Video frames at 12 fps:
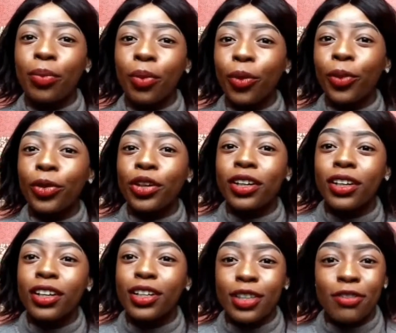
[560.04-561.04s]

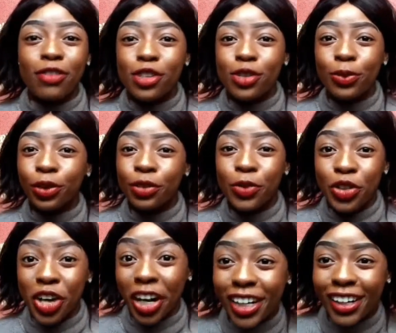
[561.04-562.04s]
bone, the fish bone,
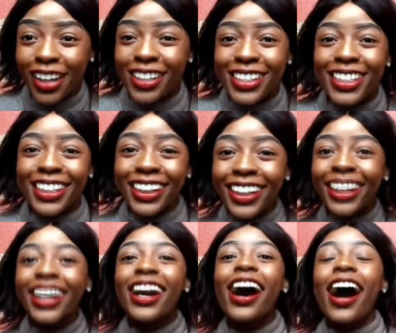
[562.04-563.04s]
miraculously,
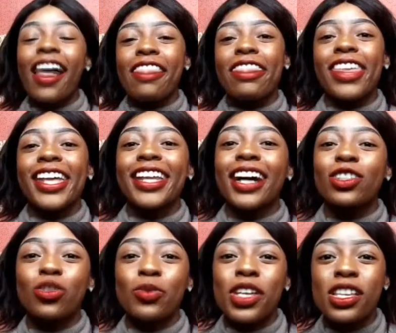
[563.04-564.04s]
and then
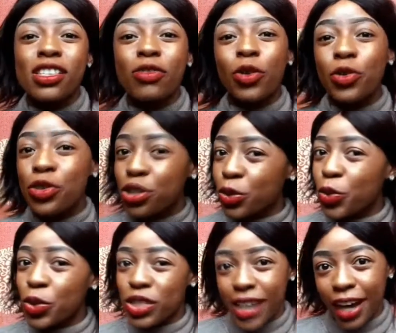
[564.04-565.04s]
it will be easy for you to
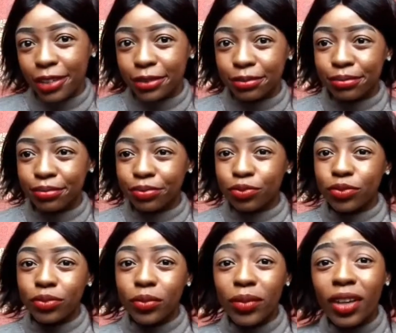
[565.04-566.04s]
go down.
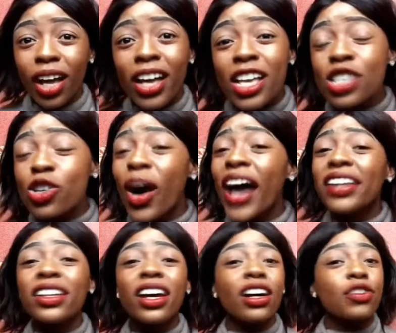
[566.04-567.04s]
So,
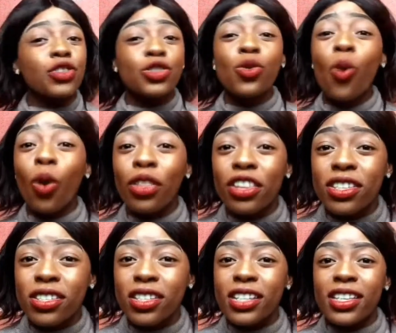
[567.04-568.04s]
and if you do all
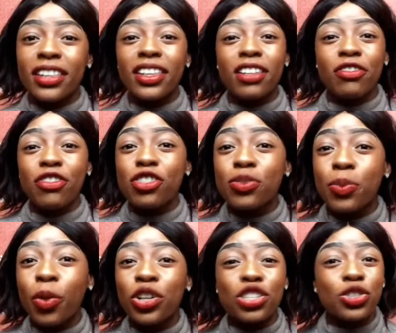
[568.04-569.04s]
these things and then the fish
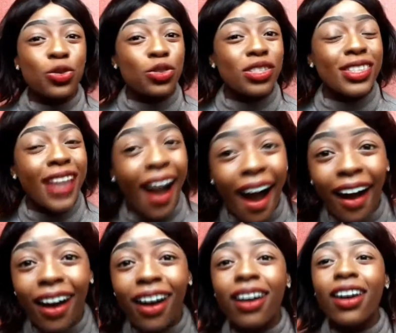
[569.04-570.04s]
bone is still
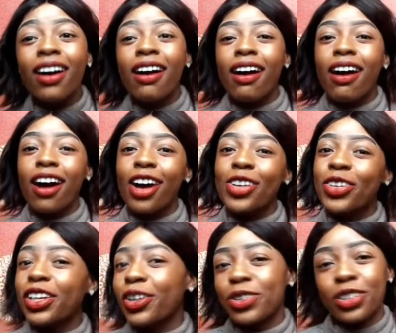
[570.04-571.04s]
stuck, you
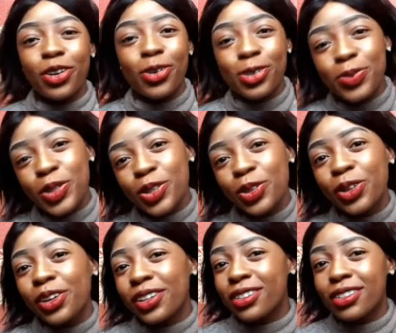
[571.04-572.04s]
can go to the
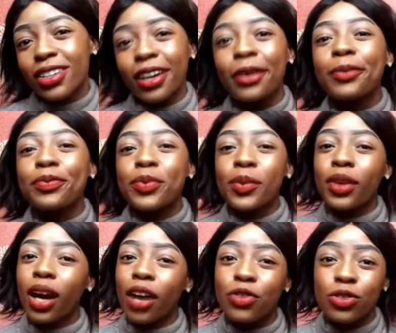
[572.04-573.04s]
hospital and
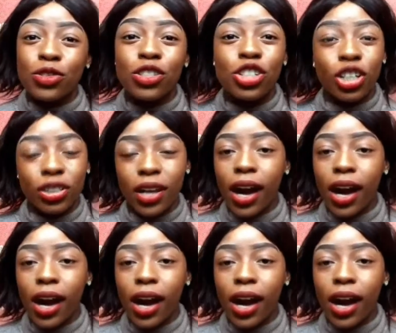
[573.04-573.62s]
have you checked